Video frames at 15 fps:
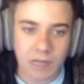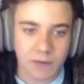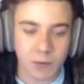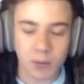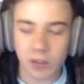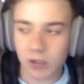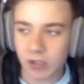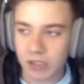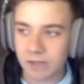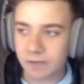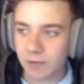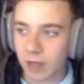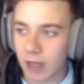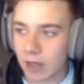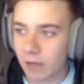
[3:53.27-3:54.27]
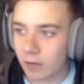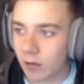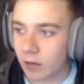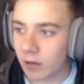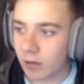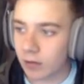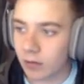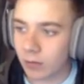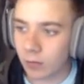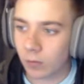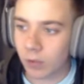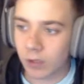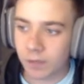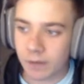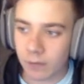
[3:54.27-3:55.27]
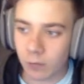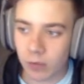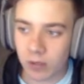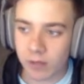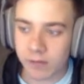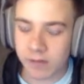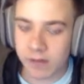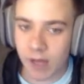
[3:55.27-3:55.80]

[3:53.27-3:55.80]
If you were to live forever, what if everyone else